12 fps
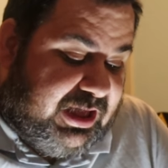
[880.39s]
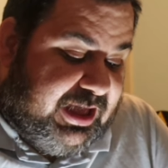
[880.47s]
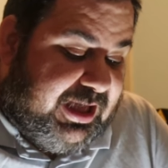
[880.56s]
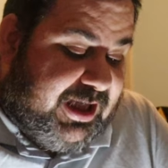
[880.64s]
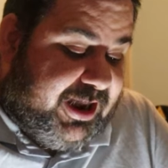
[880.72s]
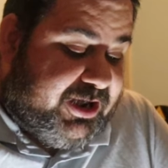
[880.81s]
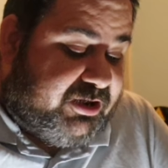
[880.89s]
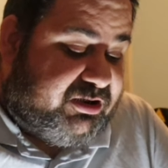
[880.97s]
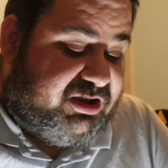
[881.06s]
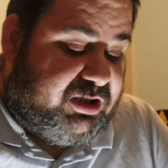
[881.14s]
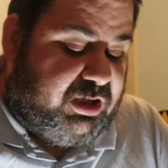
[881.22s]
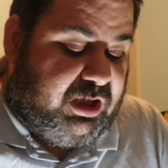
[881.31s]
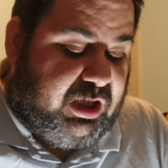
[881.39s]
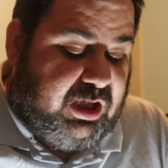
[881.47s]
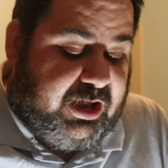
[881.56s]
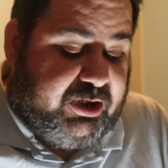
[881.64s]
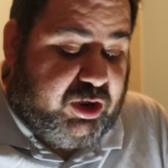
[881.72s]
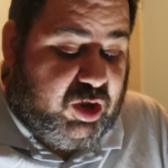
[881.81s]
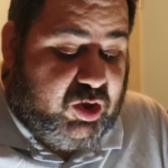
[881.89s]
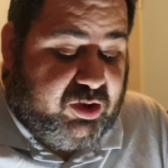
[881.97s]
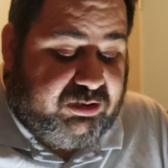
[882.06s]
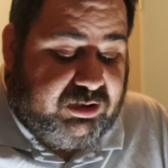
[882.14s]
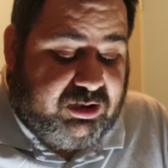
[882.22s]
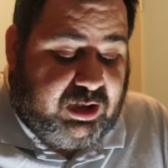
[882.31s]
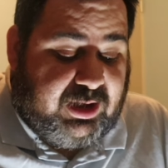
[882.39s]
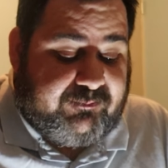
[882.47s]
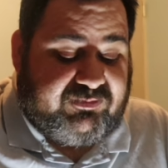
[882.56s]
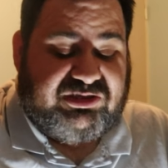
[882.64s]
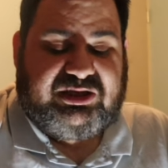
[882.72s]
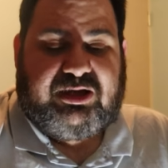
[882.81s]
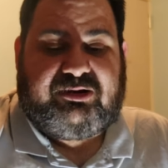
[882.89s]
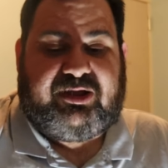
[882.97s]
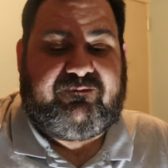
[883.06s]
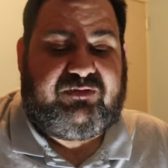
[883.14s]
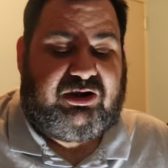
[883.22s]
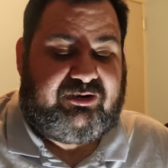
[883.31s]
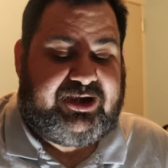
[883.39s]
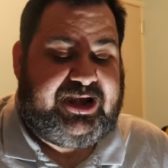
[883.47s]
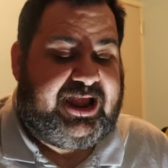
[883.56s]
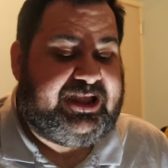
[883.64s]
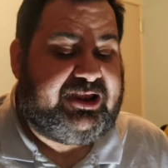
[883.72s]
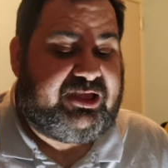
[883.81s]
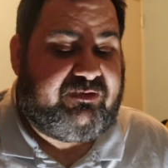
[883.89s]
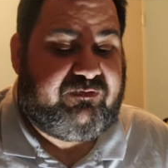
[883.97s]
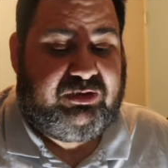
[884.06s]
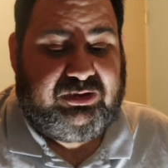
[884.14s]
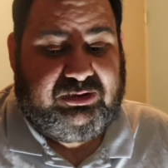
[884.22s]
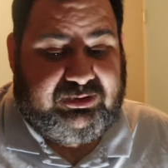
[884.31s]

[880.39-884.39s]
And I know I'm sounding very negative,